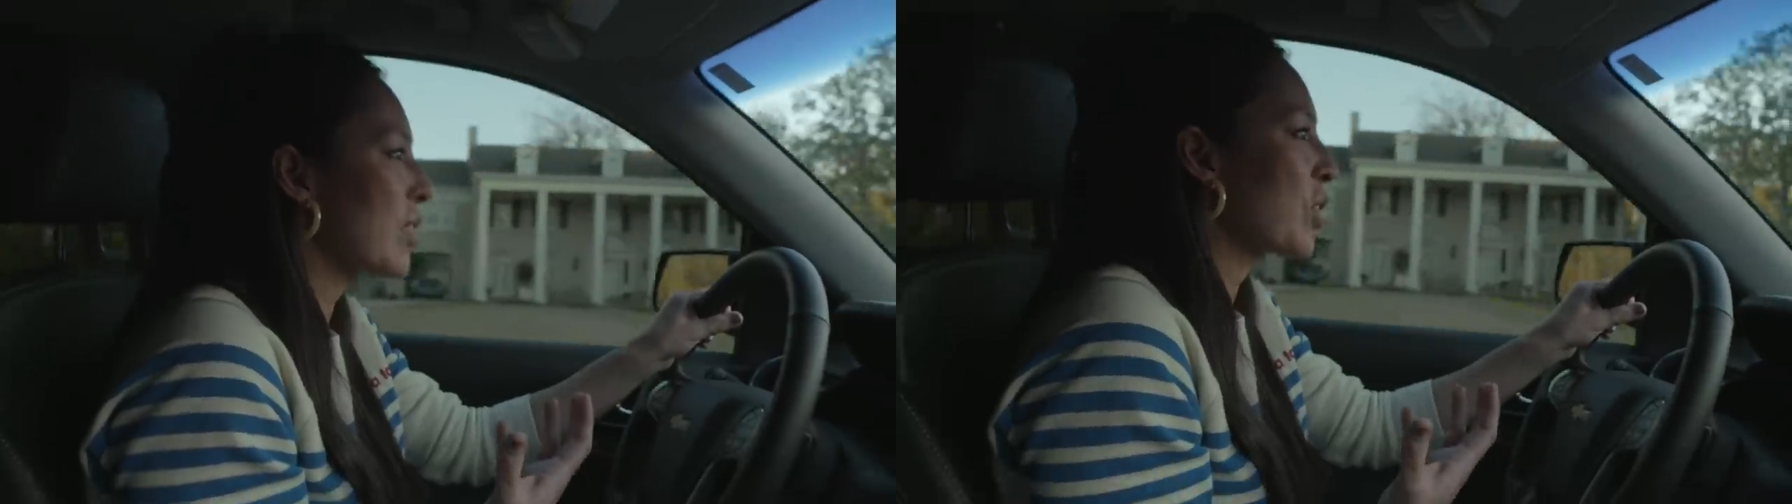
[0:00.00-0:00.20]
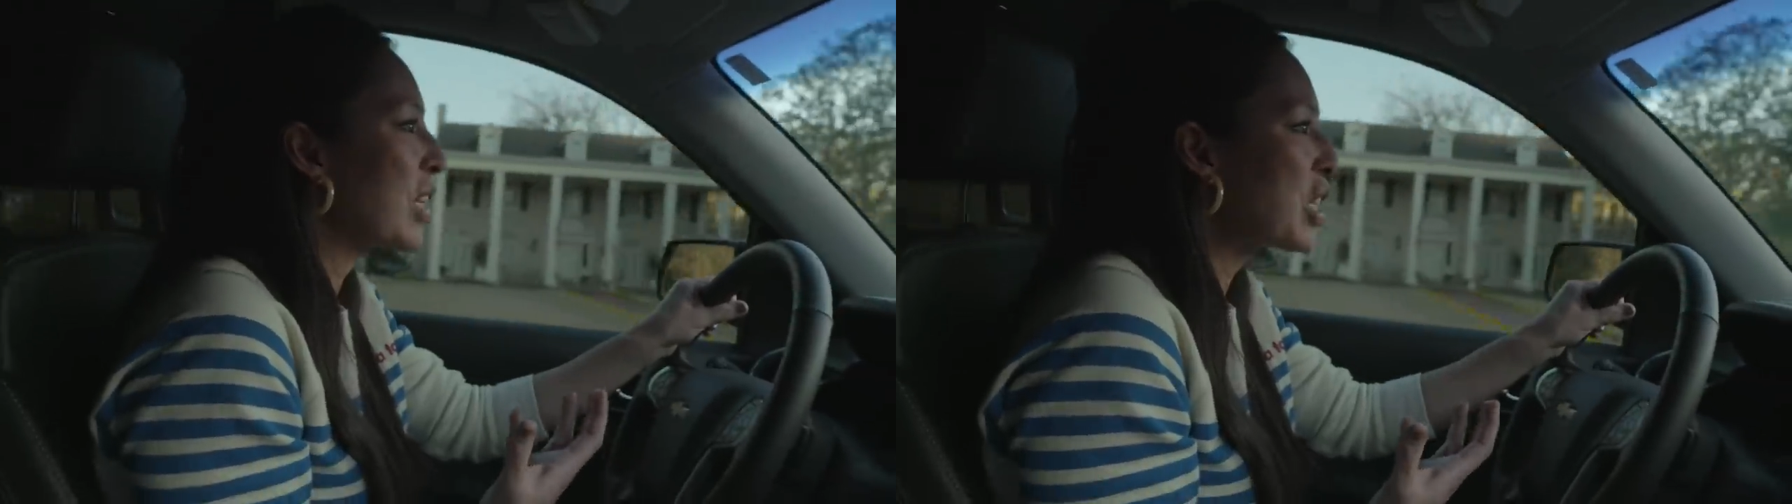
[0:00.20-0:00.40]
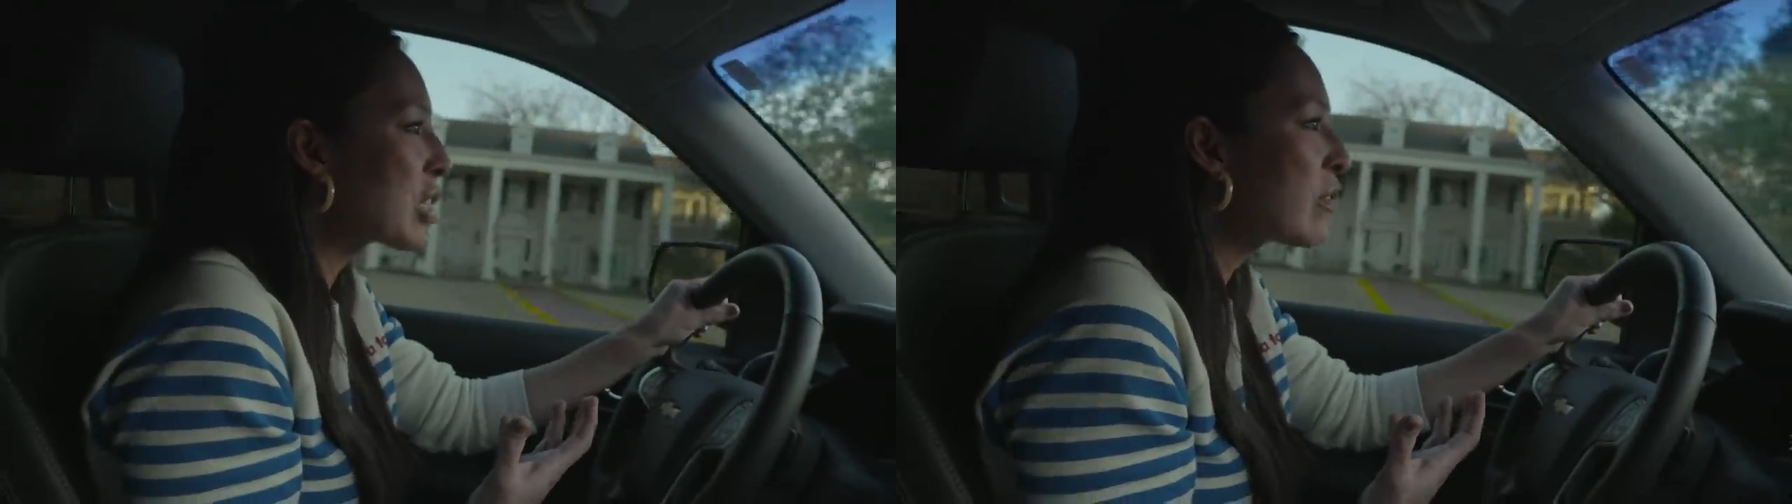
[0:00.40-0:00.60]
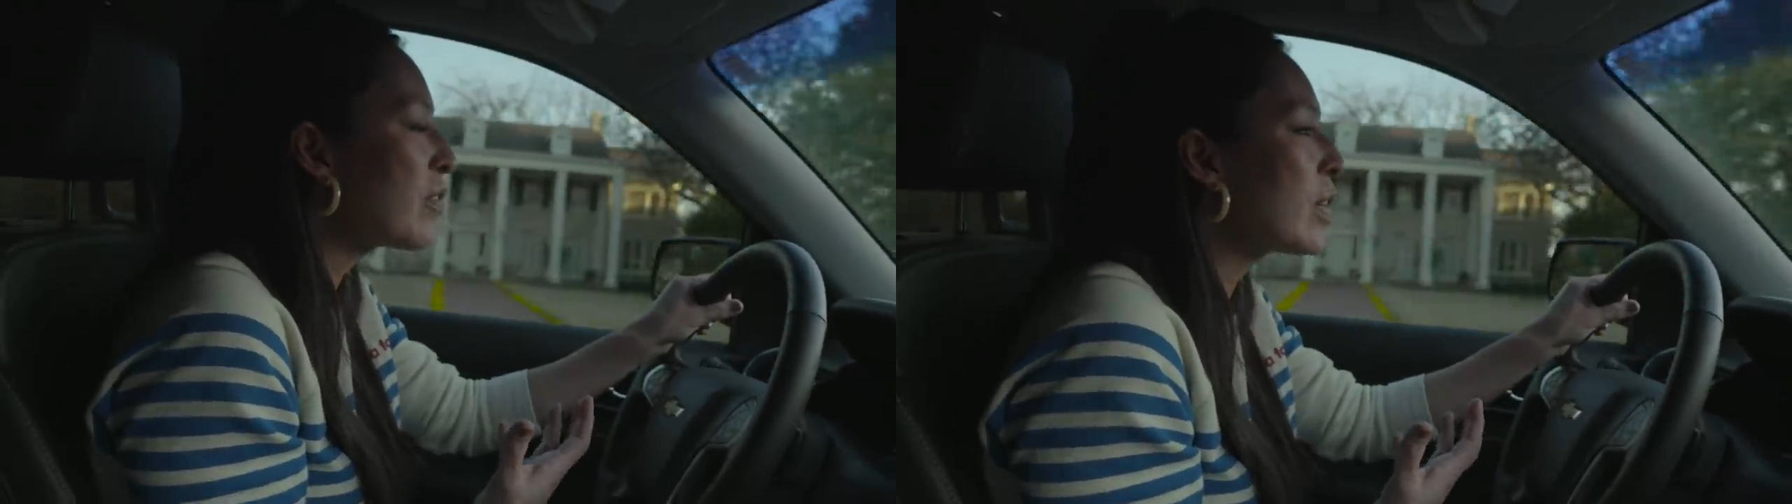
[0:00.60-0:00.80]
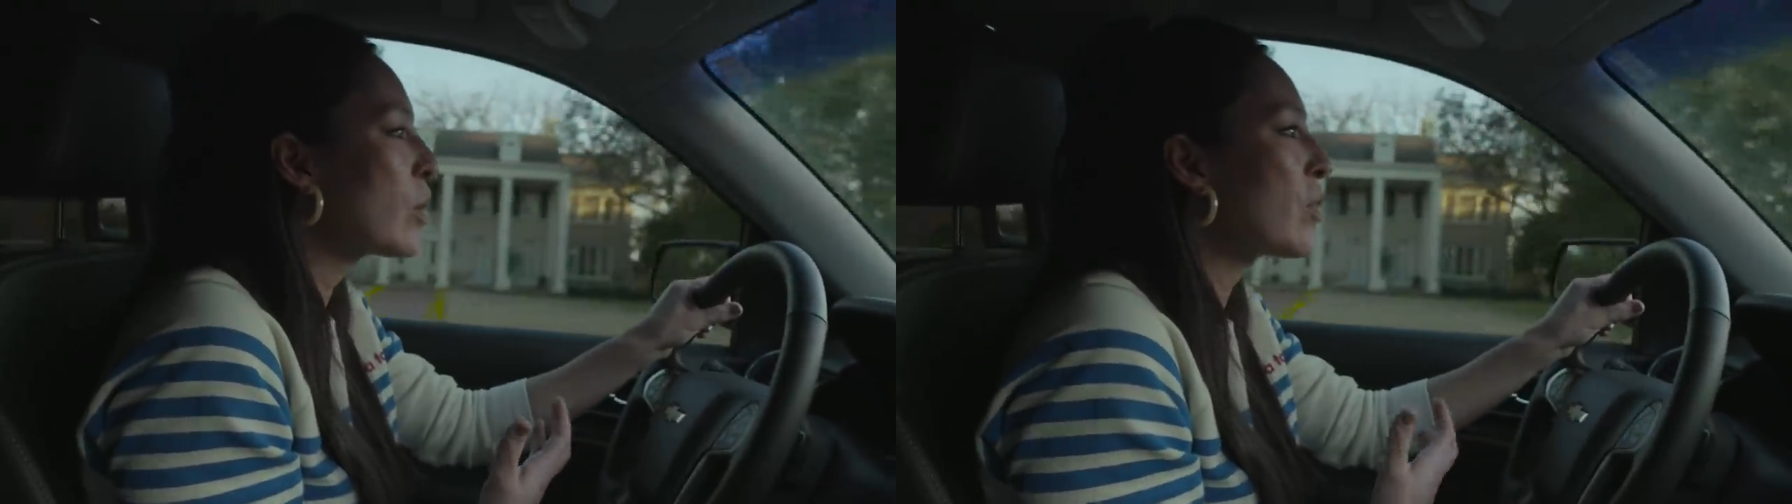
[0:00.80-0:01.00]
they're going to just
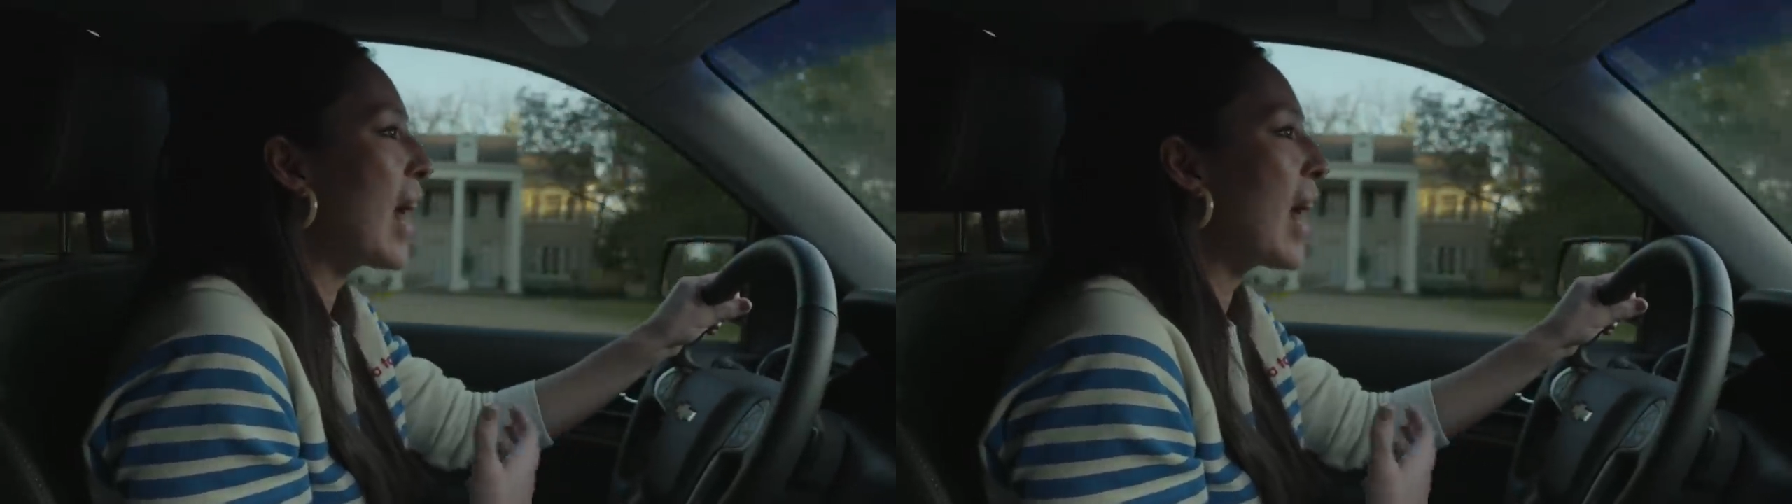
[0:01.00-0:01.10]
feel